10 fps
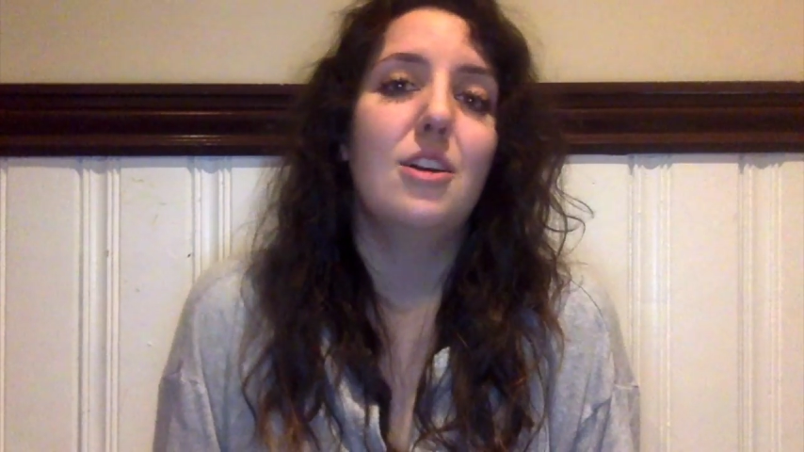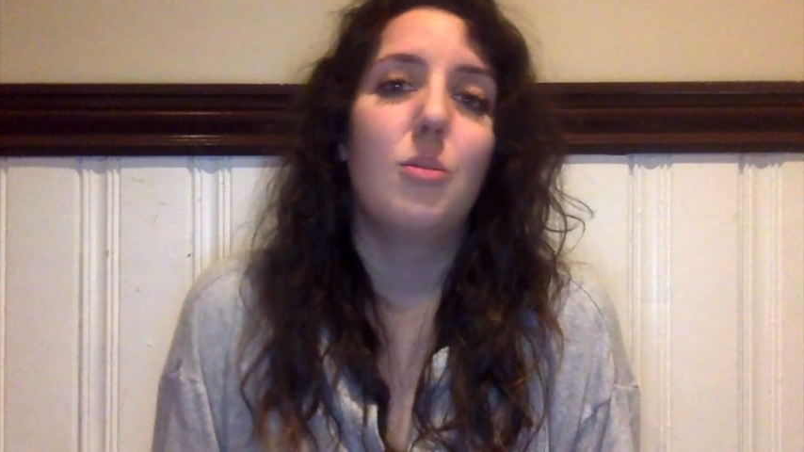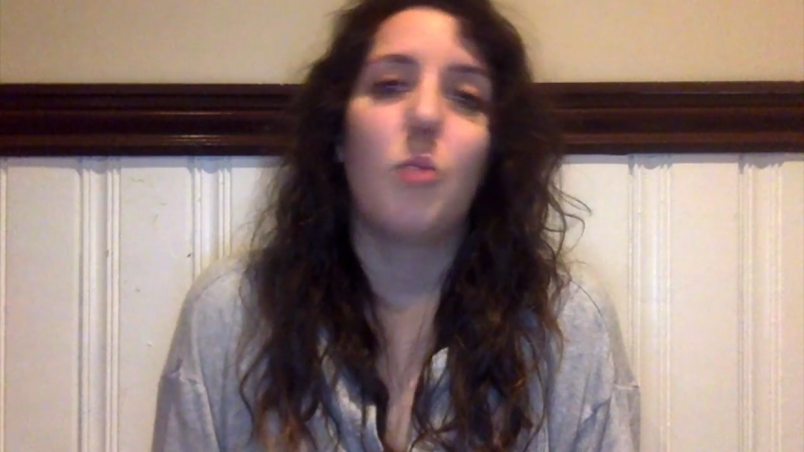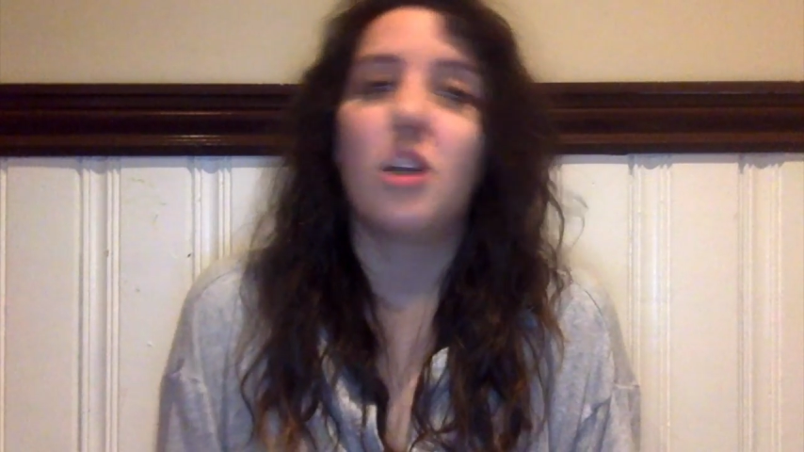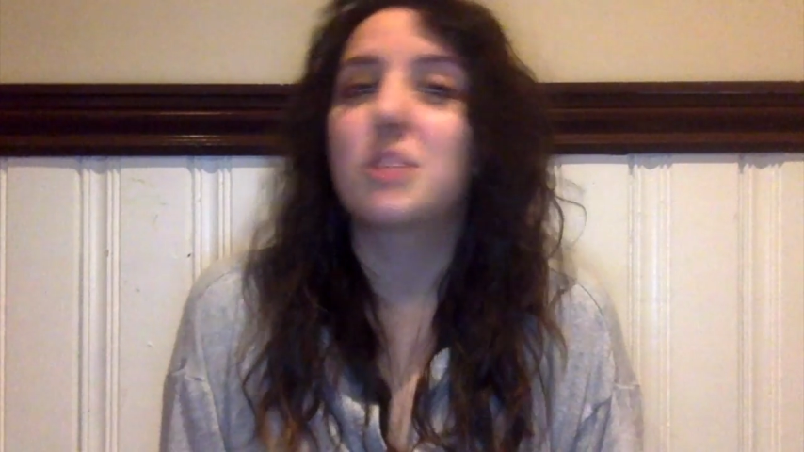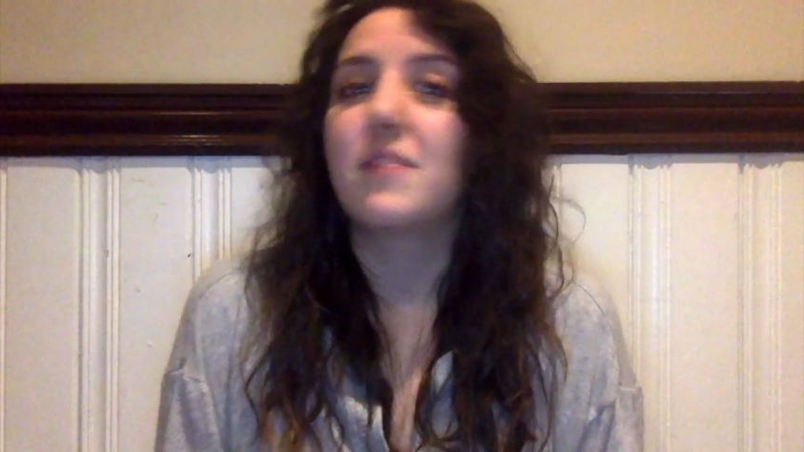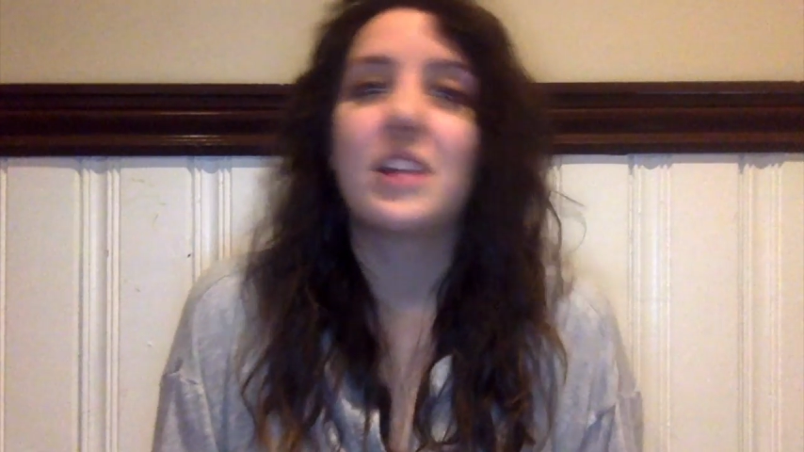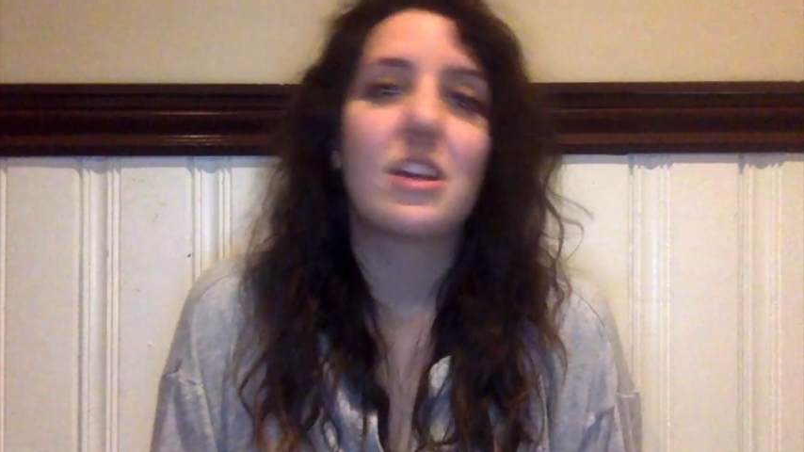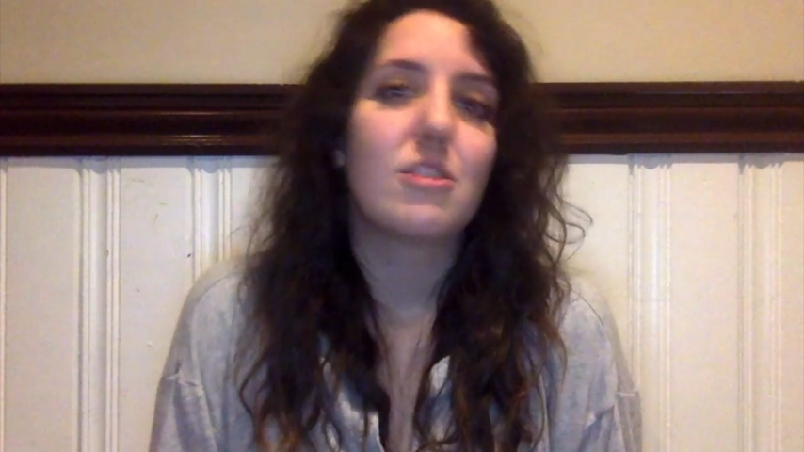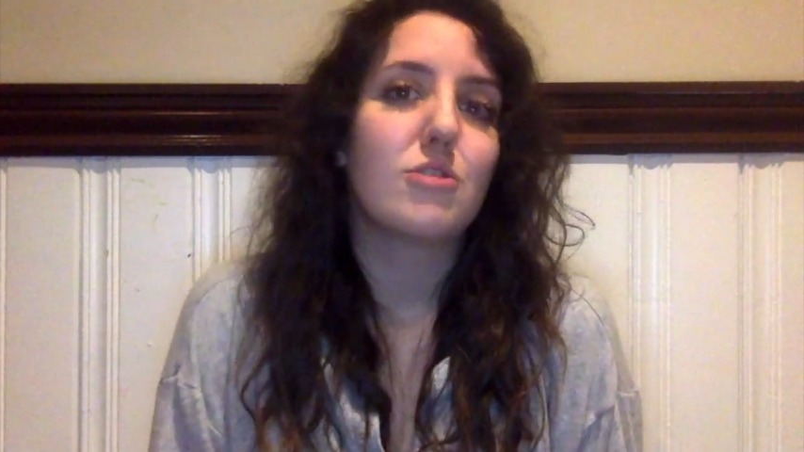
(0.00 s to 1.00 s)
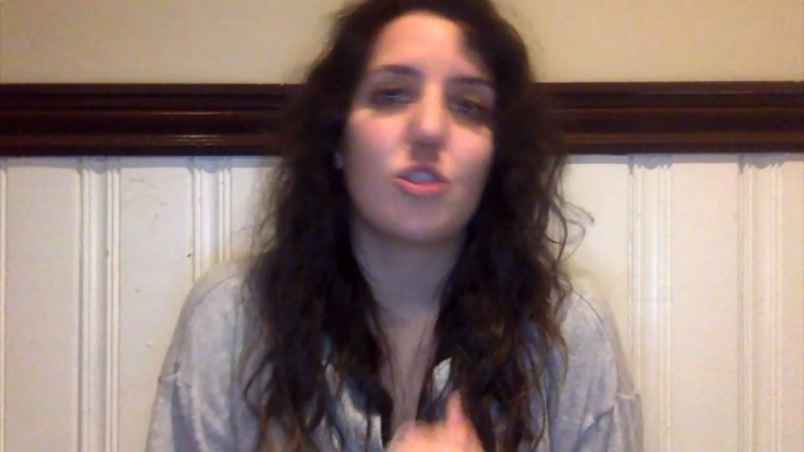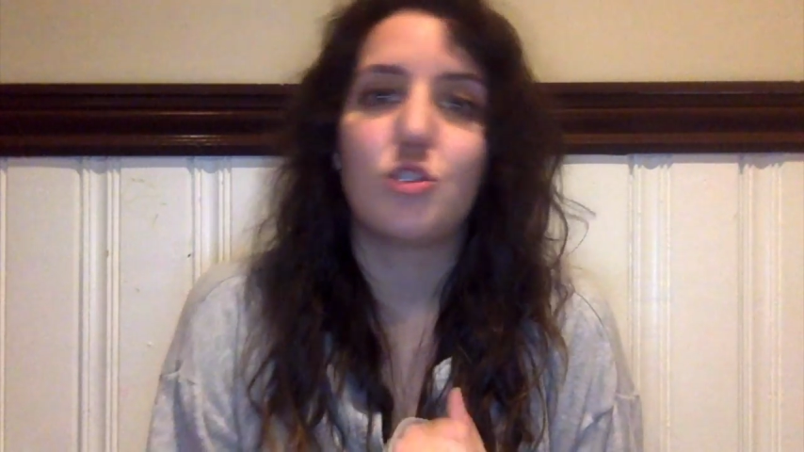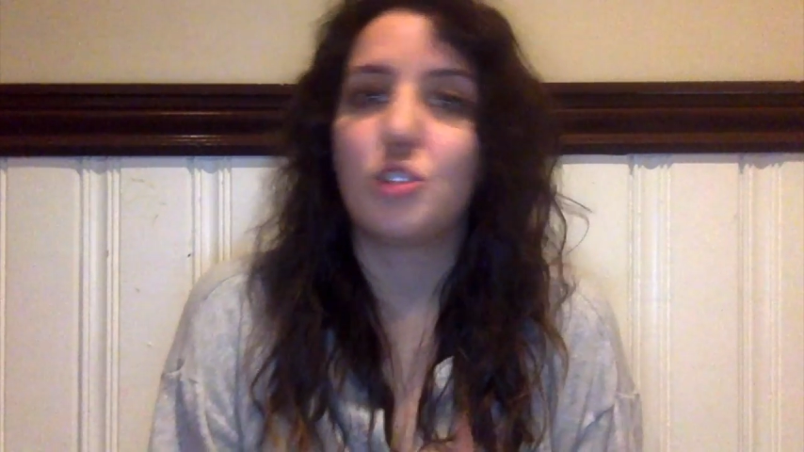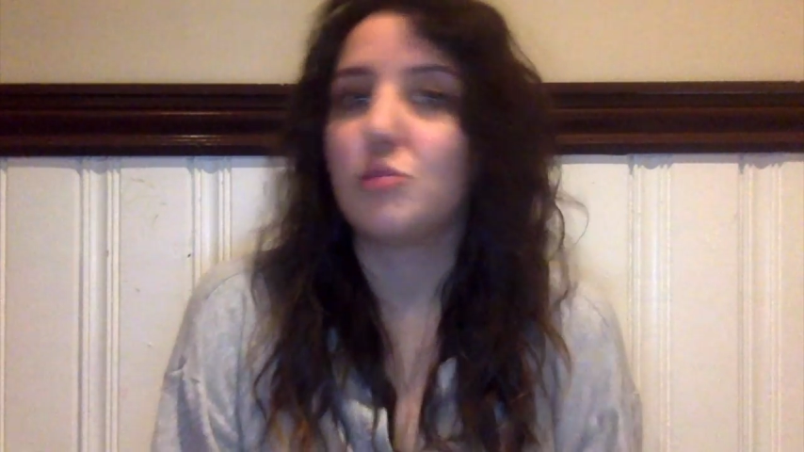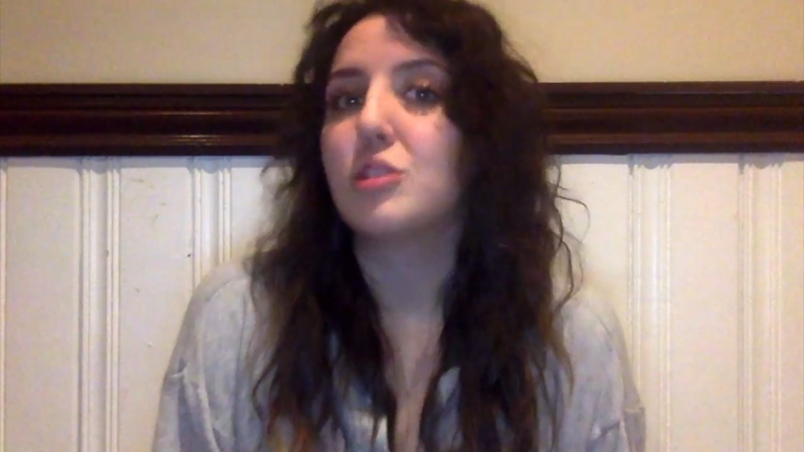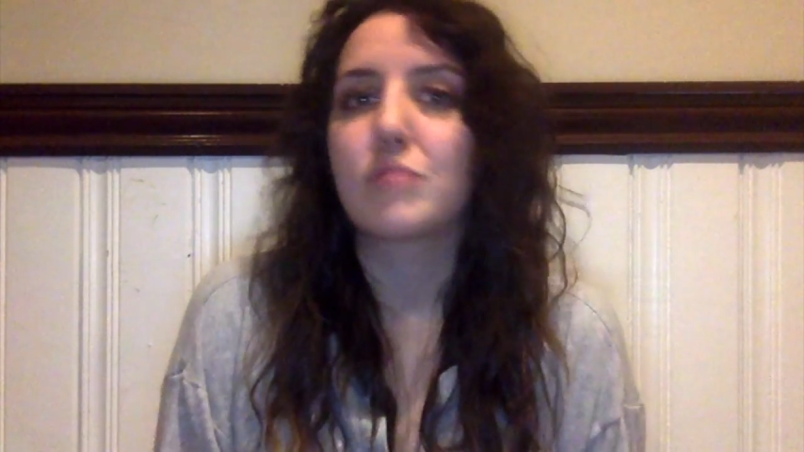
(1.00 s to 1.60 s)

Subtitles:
watch my videos, do your